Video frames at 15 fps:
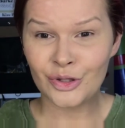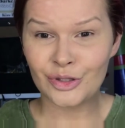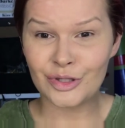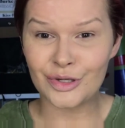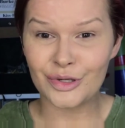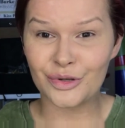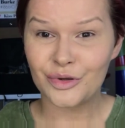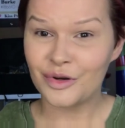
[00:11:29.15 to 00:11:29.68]

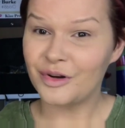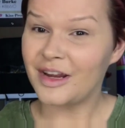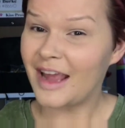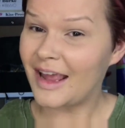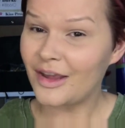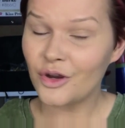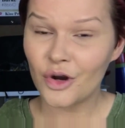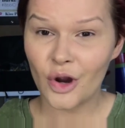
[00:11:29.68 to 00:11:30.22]
to
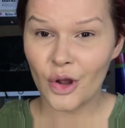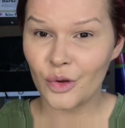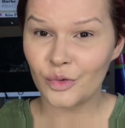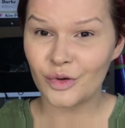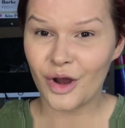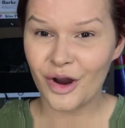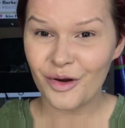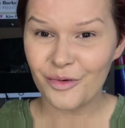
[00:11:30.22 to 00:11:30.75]
create your
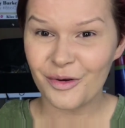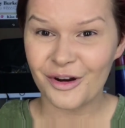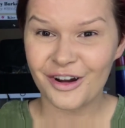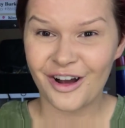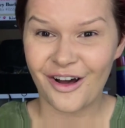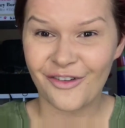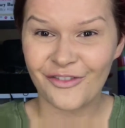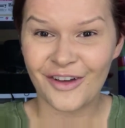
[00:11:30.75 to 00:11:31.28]
own
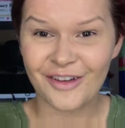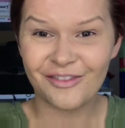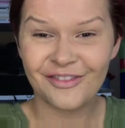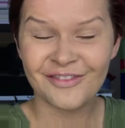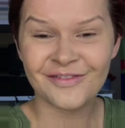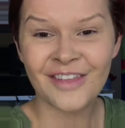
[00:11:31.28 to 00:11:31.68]
artwork off of.